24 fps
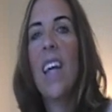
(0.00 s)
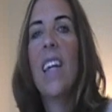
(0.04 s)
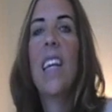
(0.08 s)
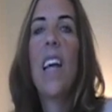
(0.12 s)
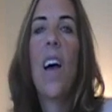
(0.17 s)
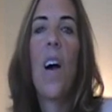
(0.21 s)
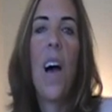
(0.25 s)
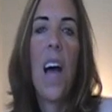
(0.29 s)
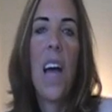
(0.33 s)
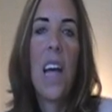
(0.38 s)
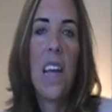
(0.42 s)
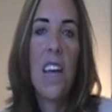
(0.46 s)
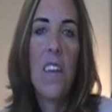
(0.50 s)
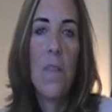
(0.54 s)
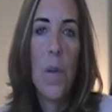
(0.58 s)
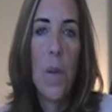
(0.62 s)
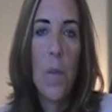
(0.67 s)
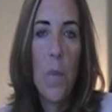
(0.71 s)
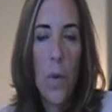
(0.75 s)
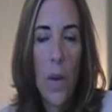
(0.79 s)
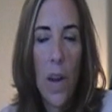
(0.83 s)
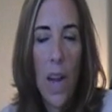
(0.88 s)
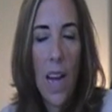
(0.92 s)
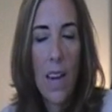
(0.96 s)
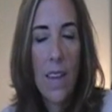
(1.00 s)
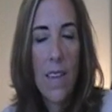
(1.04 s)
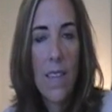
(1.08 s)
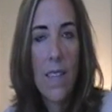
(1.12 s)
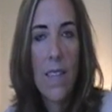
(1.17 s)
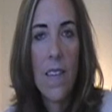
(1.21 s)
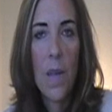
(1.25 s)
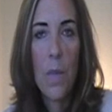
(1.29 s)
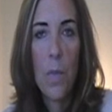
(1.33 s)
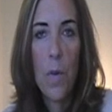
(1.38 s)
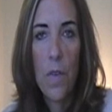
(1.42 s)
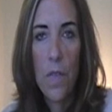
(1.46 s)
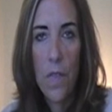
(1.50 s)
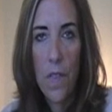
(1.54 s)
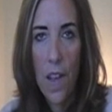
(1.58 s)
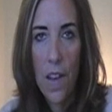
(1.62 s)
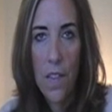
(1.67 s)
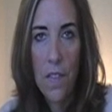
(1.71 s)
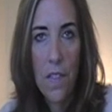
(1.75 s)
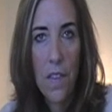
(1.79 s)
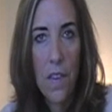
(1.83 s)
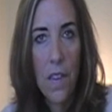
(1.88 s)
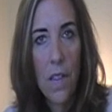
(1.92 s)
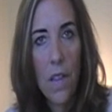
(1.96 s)
Now I have been practicing
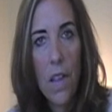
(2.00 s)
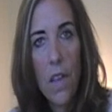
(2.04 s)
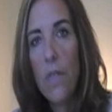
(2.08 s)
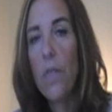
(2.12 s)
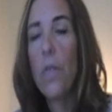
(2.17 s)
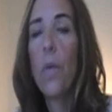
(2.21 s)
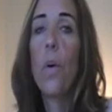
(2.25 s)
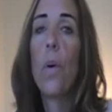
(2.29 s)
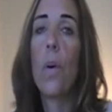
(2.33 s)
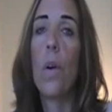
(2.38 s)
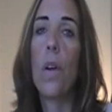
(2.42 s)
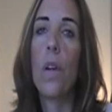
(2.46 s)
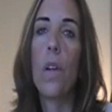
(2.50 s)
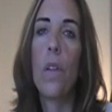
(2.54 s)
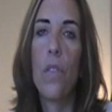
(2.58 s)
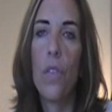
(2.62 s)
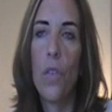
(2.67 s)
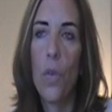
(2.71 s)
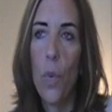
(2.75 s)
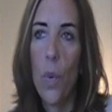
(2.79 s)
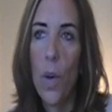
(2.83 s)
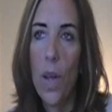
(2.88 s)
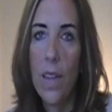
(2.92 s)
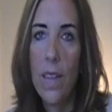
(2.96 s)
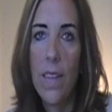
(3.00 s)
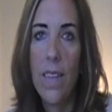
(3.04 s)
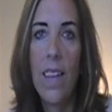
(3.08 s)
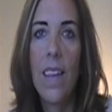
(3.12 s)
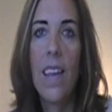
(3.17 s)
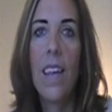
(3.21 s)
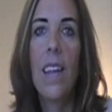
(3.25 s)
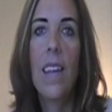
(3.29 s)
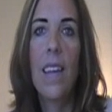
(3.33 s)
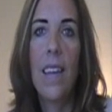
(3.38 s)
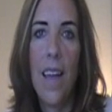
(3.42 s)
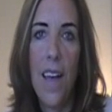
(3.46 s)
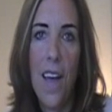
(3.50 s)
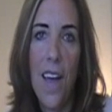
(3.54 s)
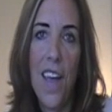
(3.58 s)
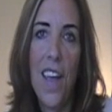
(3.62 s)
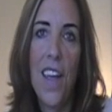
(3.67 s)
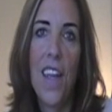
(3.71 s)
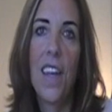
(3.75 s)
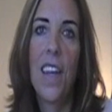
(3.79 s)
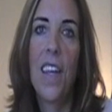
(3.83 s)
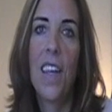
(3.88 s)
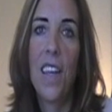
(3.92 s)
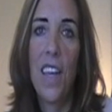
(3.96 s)
professionally for
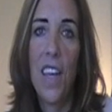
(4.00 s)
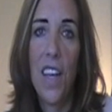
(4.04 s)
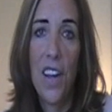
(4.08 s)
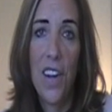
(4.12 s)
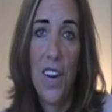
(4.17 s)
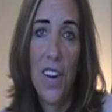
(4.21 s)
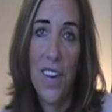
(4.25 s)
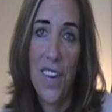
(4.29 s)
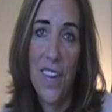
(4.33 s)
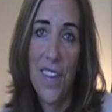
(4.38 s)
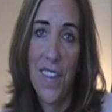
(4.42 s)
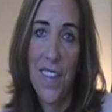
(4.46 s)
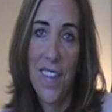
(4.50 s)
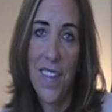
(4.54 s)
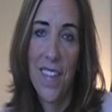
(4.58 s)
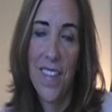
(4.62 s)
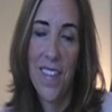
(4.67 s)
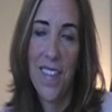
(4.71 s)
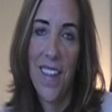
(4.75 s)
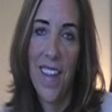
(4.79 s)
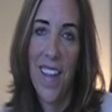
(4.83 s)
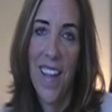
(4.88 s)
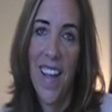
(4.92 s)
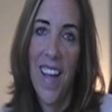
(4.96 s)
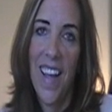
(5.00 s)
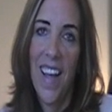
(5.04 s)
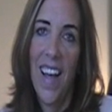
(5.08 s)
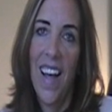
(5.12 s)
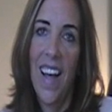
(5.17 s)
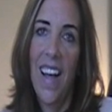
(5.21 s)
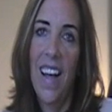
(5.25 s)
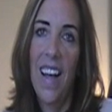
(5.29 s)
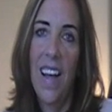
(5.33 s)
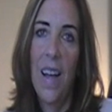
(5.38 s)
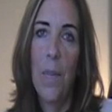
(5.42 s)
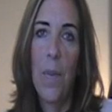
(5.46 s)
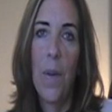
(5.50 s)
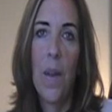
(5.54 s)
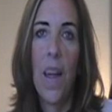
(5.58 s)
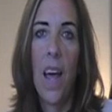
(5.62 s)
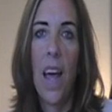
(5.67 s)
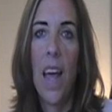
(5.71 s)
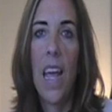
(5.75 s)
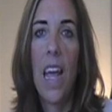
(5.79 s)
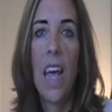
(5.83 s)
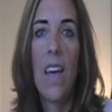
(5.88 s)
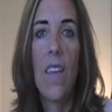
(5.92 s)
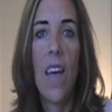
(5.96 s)
29 years. But
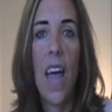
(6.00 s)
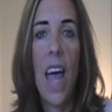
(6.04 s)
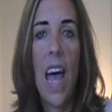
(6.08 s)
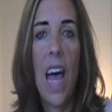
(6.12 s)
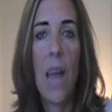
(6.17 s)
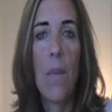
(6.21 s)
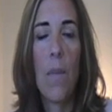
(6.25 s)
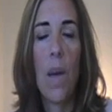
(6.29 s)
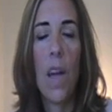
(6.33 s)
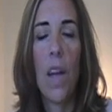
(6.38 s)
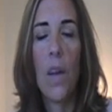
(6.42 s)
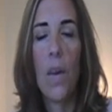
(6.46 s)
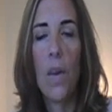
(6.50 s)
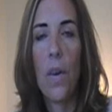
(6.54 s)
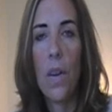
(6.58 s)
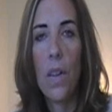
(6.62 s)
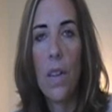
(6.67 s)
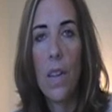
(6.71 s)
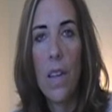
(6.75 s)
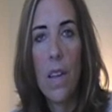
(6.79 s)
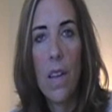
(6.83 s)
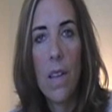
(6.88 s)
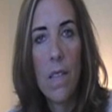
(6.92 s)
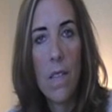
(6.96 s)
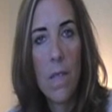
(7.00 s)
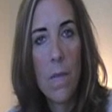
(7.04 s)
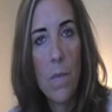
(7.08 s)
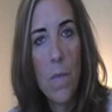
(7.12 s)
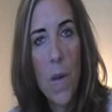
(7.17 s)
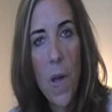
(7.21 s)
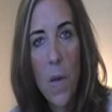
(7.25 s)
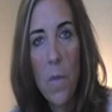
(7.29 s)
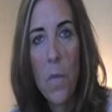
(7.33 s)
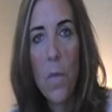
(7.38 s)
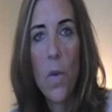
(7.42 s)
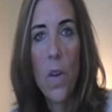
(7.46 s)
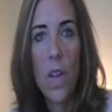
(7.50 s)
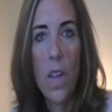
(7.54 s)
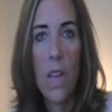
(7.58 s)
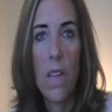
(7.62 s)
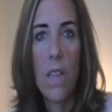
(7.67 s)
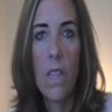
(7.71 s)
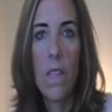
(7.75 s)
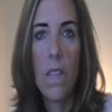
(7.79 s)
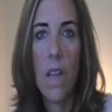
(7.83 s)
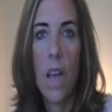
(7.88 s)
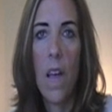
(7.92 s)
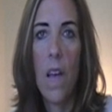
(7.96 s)
I have had my earliest
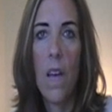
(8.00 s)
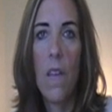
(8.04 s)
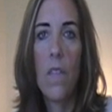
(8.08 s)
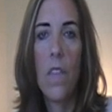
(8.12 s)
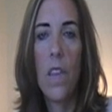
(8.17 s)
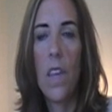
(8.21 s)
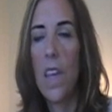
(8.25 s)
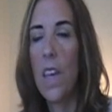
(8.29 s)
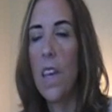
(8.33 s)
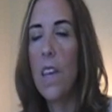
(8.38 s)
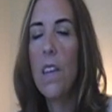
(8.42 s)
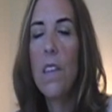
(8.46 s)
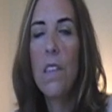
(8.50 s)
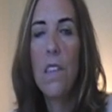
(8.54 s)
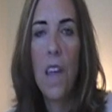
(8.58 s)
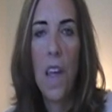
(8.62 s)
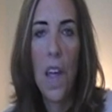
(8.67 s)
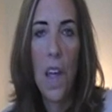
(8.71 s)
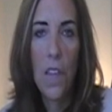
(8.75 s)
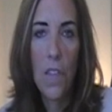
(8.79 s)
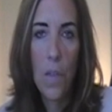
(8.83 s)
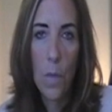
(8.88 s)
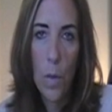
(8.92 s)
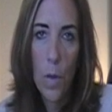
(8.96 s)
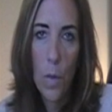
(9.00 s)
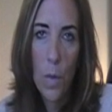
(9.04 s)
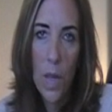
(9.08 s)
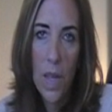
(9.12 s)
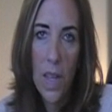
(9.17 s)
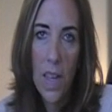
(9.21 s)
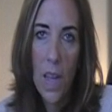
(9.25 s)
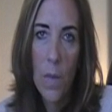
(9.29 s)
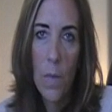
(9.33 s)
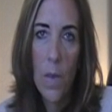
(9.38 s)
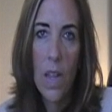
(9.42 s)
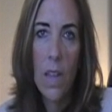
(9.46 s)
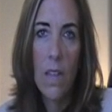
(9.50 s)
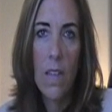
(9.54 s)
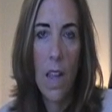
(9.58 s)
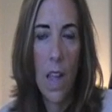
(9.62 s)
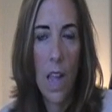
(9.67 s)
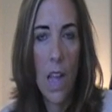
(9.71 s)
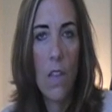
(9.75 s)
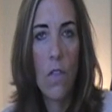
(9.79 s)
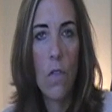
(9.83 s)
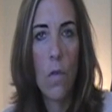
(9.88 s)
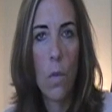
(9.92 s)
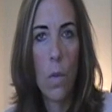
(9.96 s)
memories of the intangible becoming
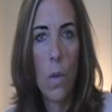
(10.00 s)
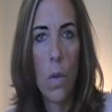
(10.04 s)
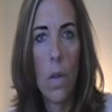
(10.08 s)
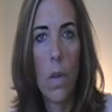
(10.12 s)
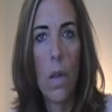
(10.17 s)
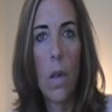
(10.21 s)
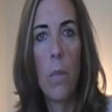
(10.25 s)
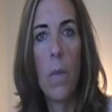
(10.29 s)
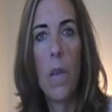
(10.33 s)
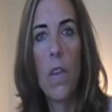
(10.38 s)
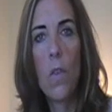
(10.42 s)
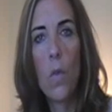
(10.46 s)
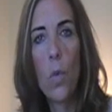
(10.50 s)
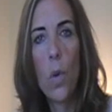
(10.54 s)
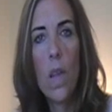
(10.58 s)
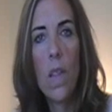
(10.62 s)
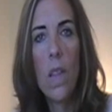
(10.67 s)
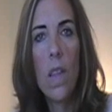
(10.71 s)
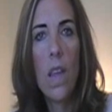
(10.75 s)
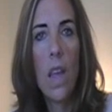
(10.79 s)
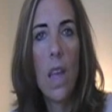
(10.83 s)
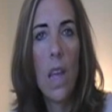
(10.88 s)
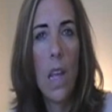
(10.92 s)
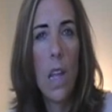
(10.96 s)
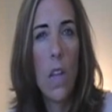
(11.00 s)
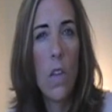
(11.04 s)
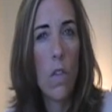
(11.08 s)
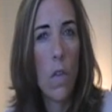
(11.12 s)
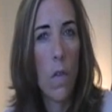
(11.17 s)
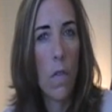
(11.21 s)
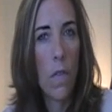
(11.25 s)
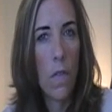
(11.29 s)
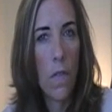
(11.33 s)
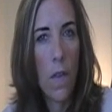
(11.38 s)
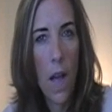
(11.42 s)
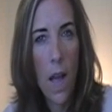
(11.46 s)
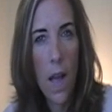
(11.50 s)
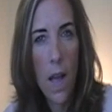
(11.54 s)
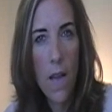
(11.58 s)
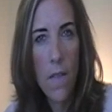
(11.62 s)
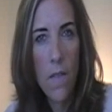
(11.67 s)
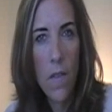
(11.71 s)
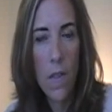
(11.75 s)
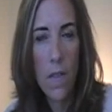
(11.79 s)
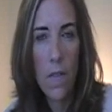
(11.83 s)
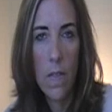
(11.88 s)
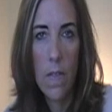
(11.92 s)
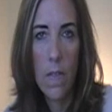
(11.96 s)
tangible between the age of
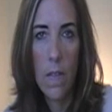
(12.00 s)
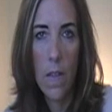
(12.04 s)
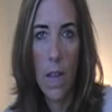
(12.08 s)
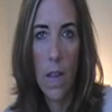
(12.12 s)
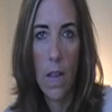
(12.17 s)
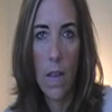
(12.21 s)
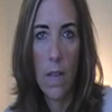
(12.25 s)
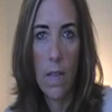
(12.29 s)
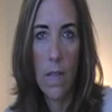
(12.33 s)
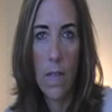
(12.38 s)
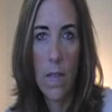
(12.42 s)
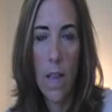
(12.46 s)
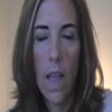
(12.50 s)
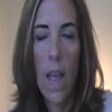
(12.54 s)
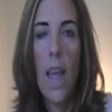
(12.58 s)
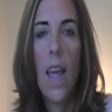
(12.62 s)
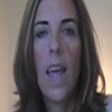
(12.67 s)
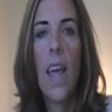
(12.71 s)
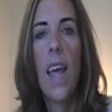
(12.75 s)
5 and 6.